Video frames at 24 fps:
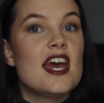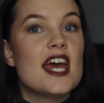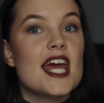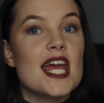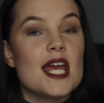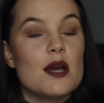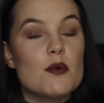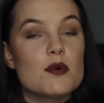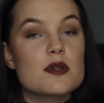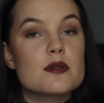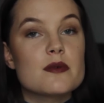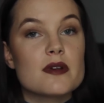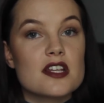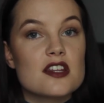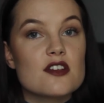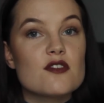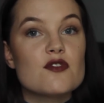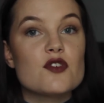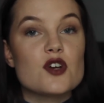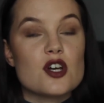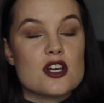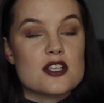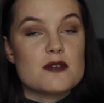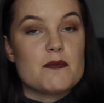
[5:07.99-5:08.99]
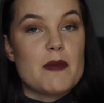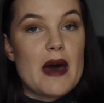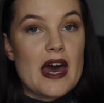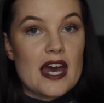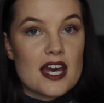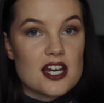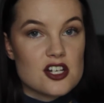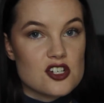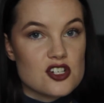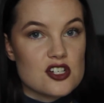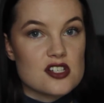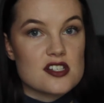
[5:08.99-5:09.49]
it was one of the first
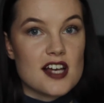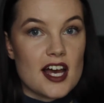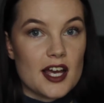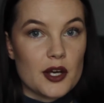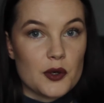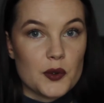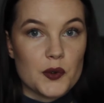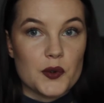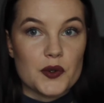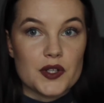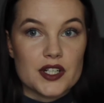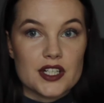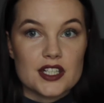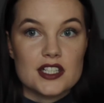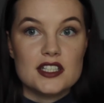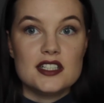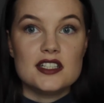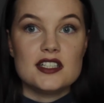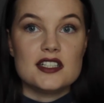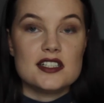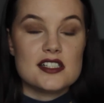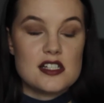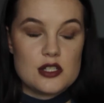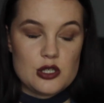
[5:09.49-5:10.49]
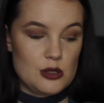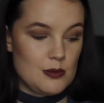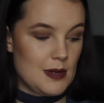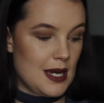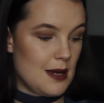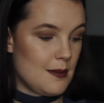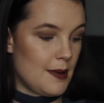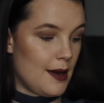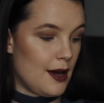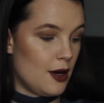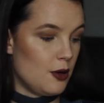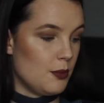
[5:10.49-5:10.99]
packages I ordered to
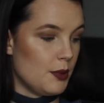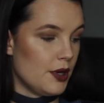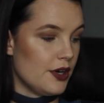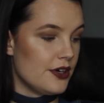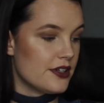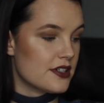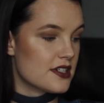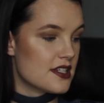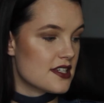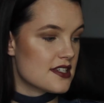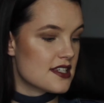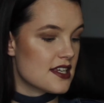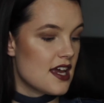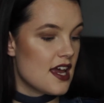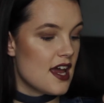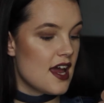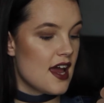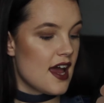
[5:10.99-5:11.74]
my mailbox.